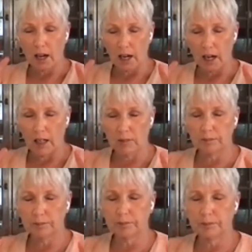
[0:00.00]

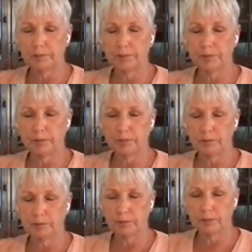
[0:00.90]

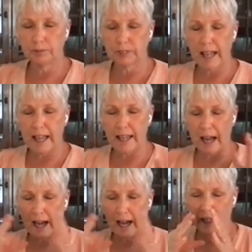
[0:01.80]
and
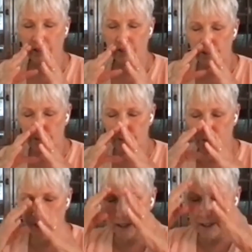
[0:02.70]
I
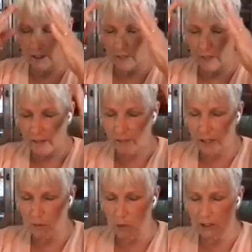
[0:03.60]
feel that
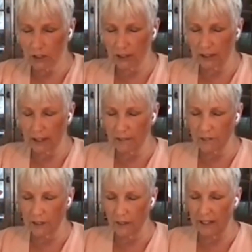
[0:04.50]
vibration and I
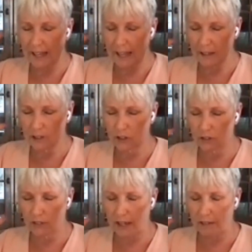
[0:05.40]
feel the edge
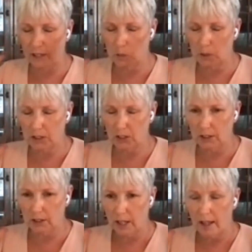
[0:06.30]
of that
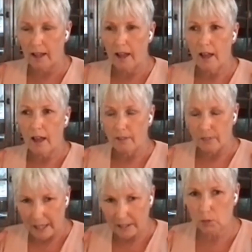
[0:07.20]
vibration,
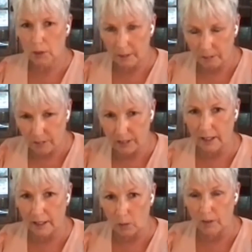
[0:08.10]
that's what I feel
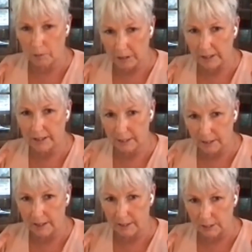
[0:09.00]
like when I'm
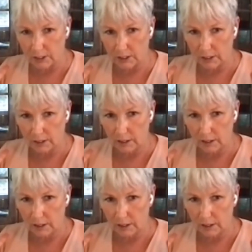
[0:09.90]
connected to energy.